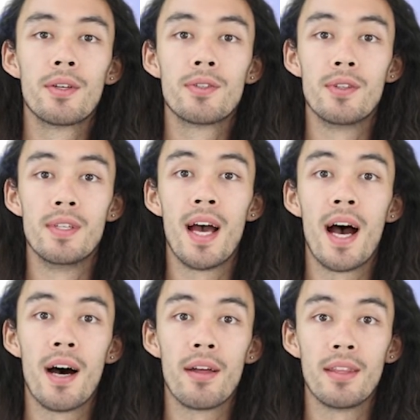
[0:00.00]
So
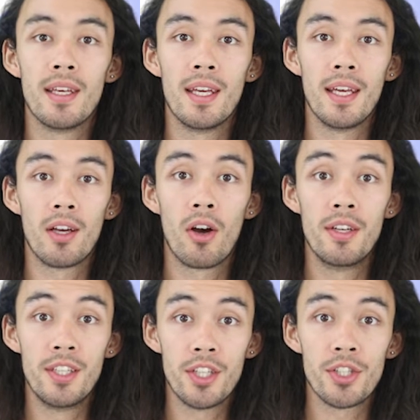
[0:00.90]
now the
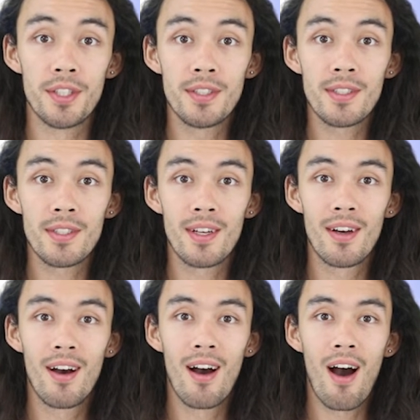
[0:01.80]
conditions
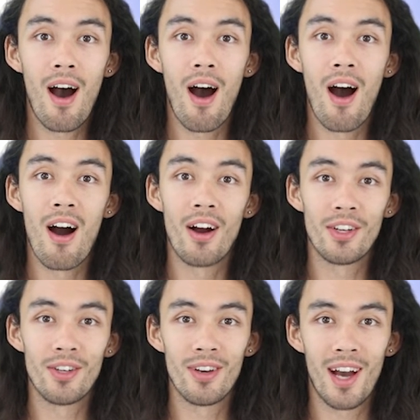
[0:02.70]
are
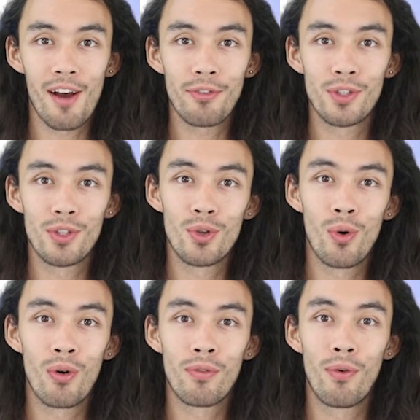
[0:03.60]
you have to
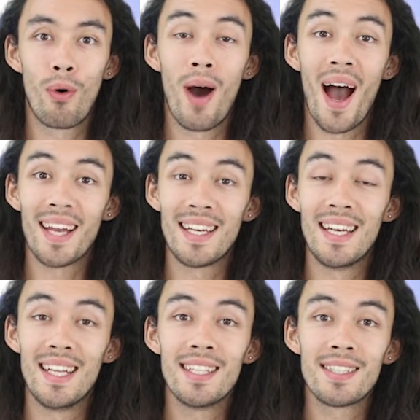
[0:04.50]
talk for at
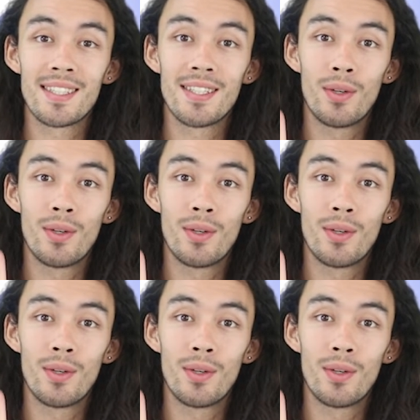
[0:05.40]
least